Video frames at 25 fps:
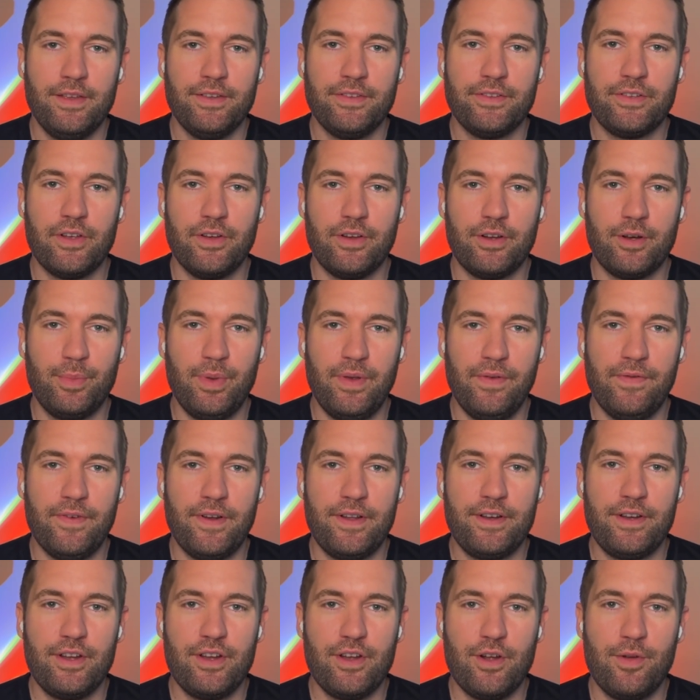So it'll be
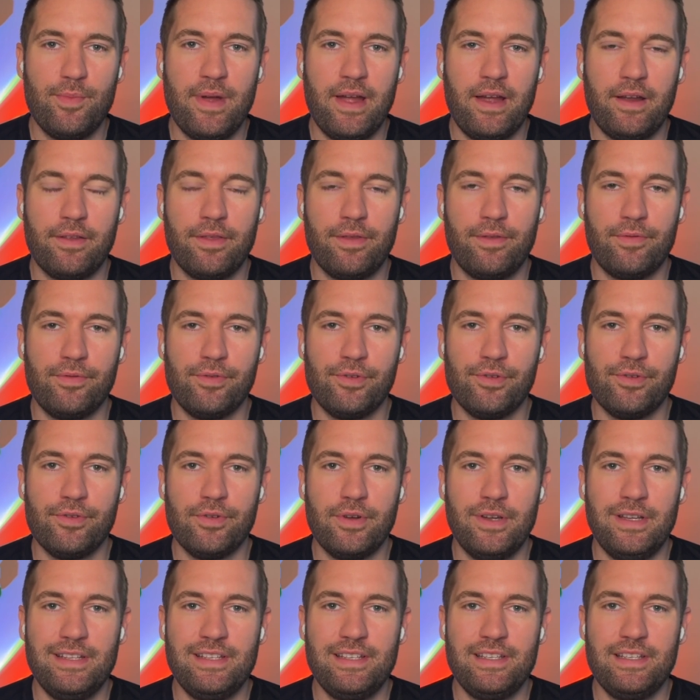fun to go back
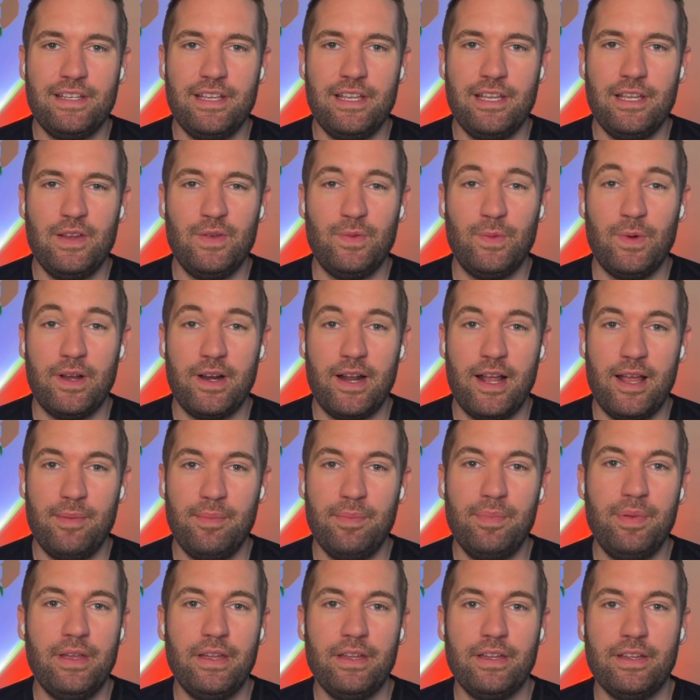through and see what I
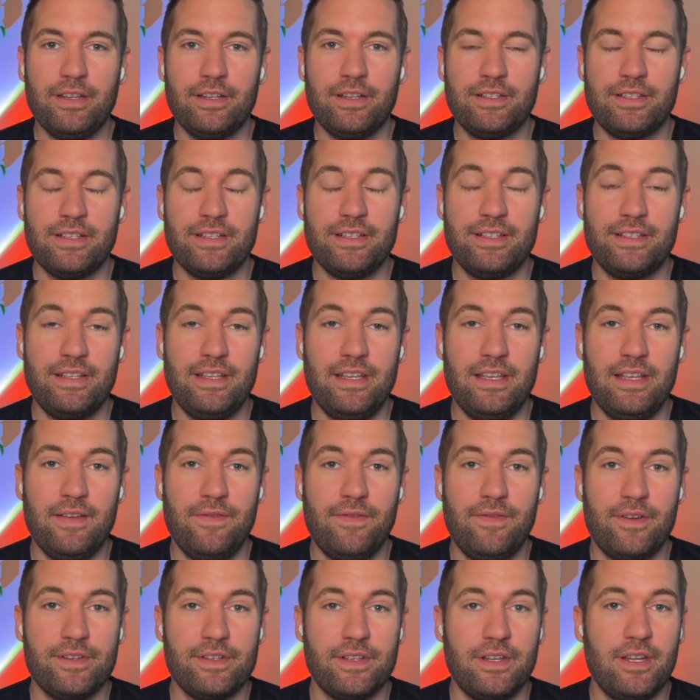built, see
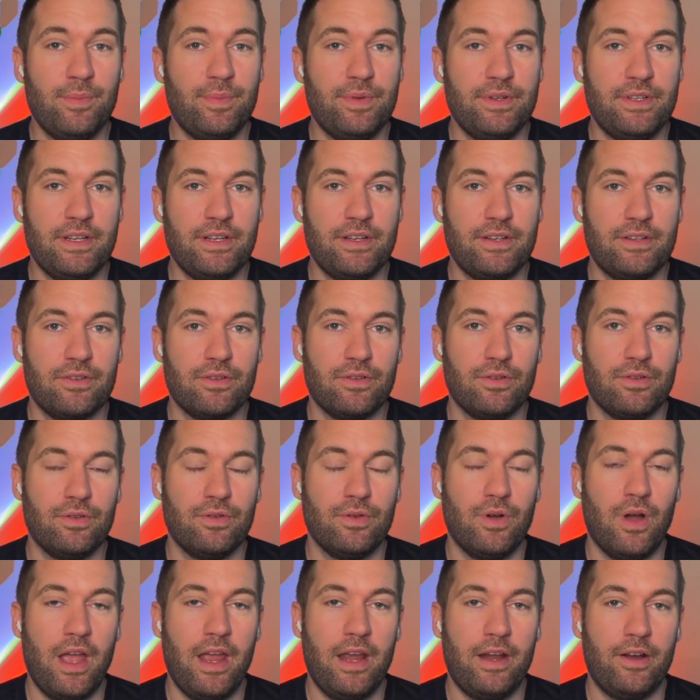if there's any
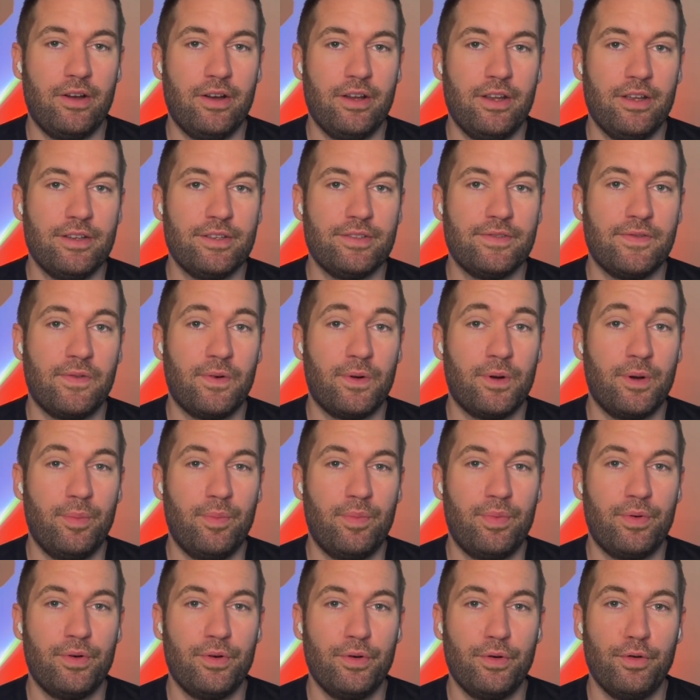potential areas for
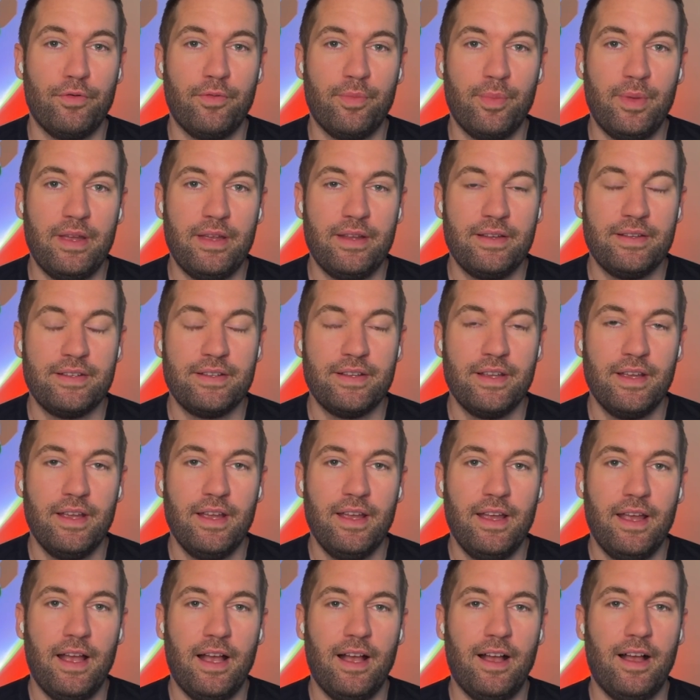improvement,
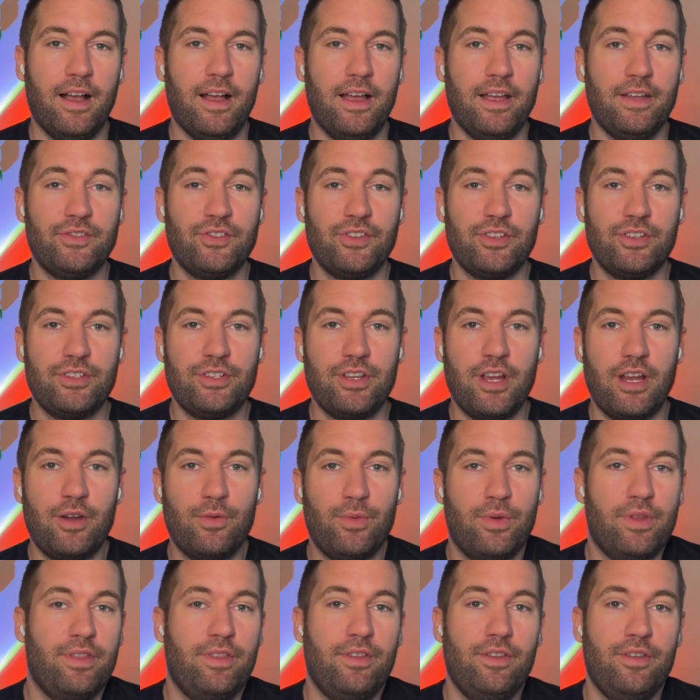and just
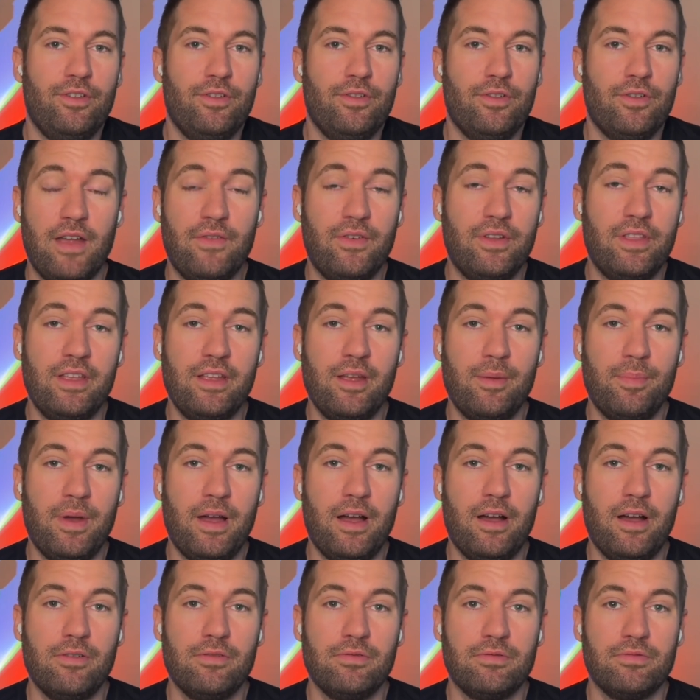share with you everything
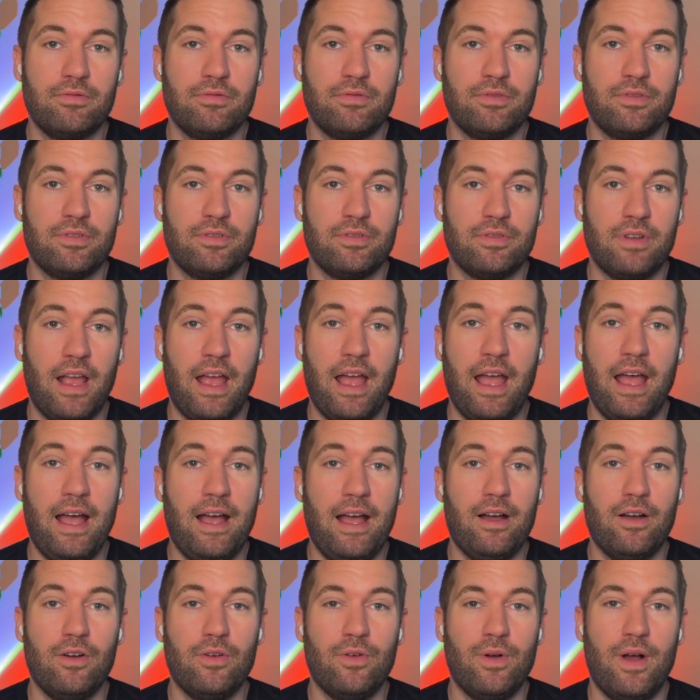about
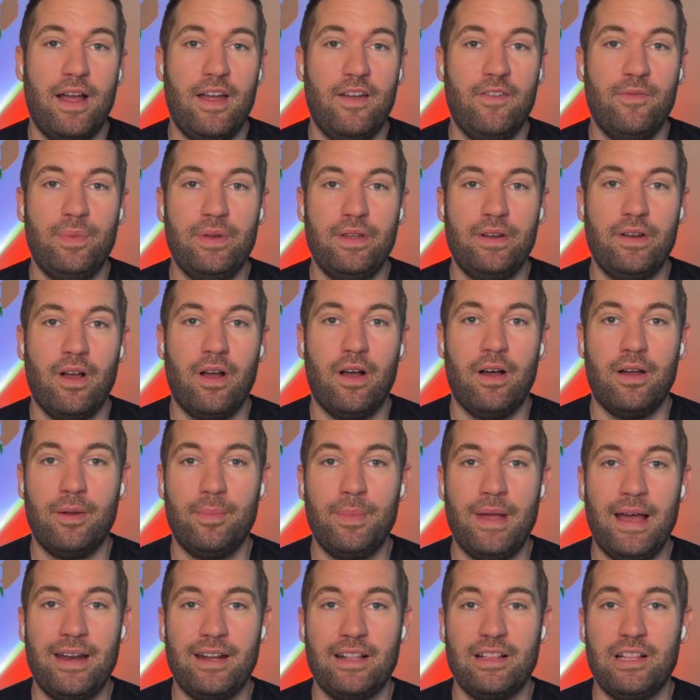how I've been
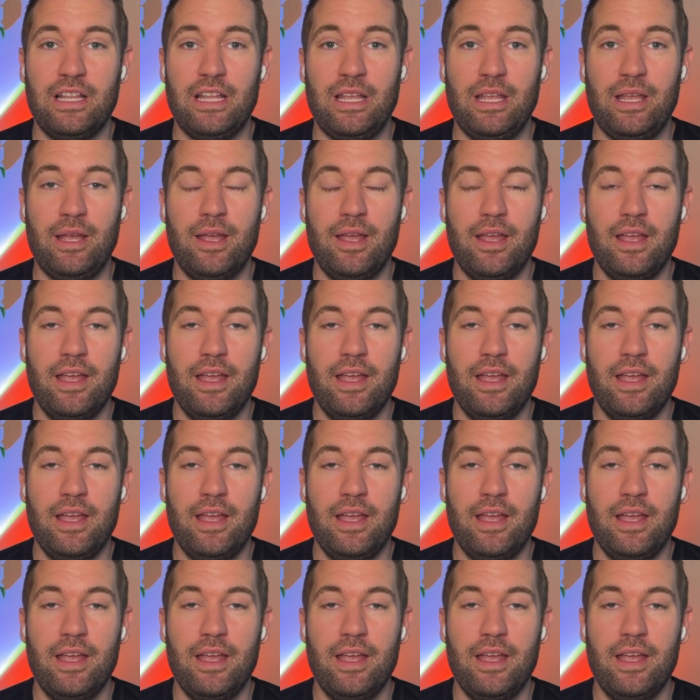automatically